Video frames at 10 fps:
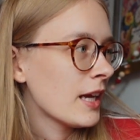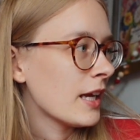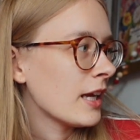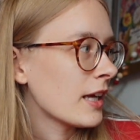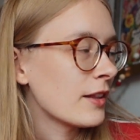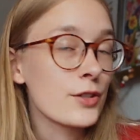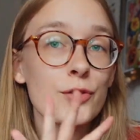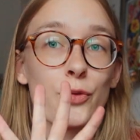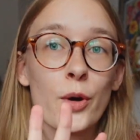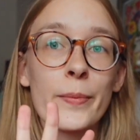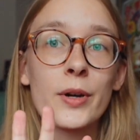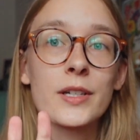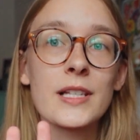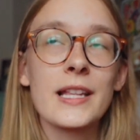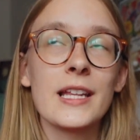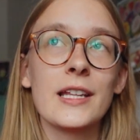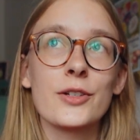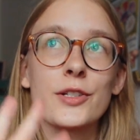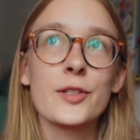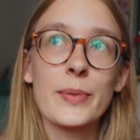And there's 4 books, and then
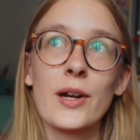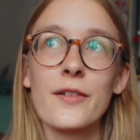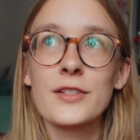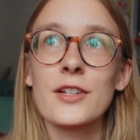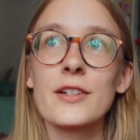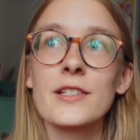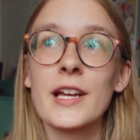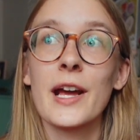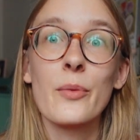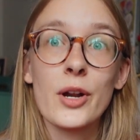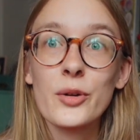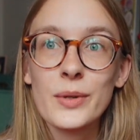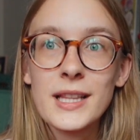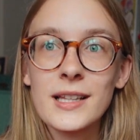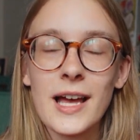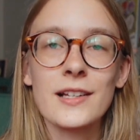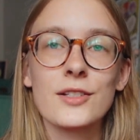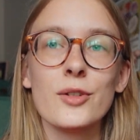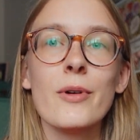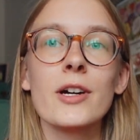there's a spin-off series. And I want to read the last
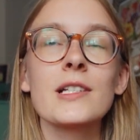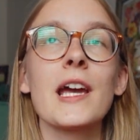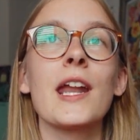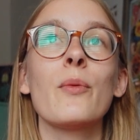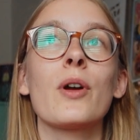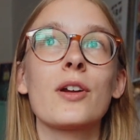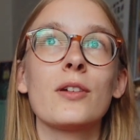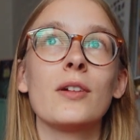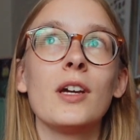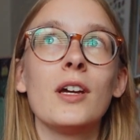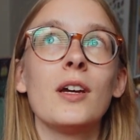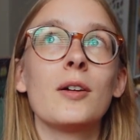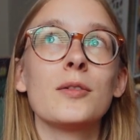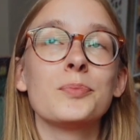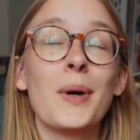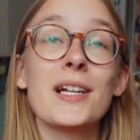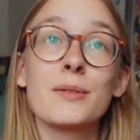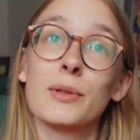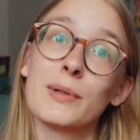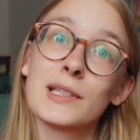2 books, and I want to
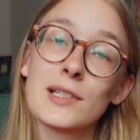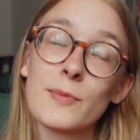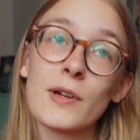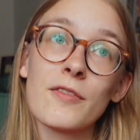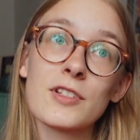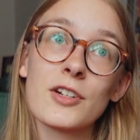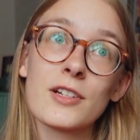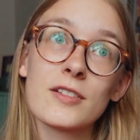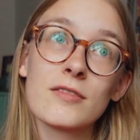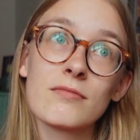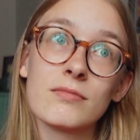possibly read the spin-off series.